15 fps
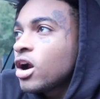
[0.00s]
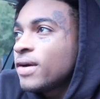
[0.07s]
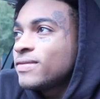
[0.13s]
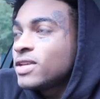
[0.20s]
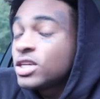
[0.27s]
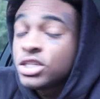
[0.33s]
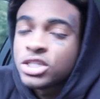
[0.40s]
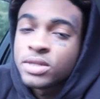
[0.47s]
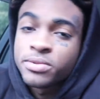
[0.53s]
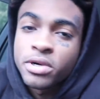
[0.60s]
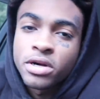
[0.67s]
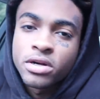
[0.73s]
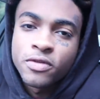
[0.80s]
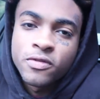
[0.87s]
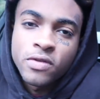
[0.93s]
our relationship
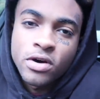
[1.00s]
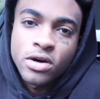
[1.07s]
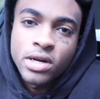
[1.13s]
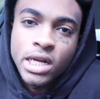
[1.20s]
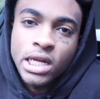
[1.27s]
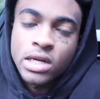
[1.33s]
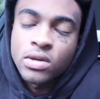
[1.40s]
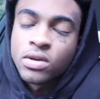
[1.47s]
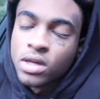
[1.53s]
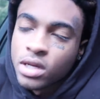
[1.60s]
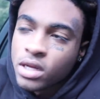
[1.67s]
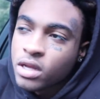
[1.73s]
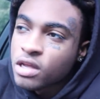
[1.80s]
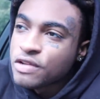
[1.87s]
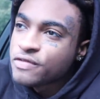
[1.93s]
started to fall down
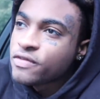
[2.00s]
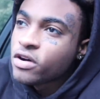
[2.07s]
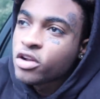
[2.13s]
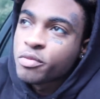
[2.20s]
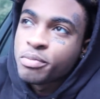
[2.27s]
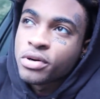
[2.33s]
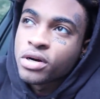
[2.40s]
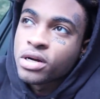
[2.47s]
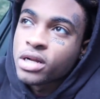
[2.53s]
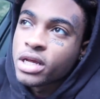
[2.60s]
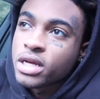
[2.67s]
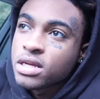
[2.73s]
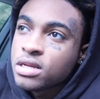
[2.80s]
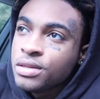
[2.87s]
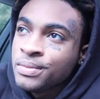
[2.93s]
and fall apart.
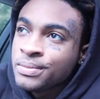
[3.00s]
Like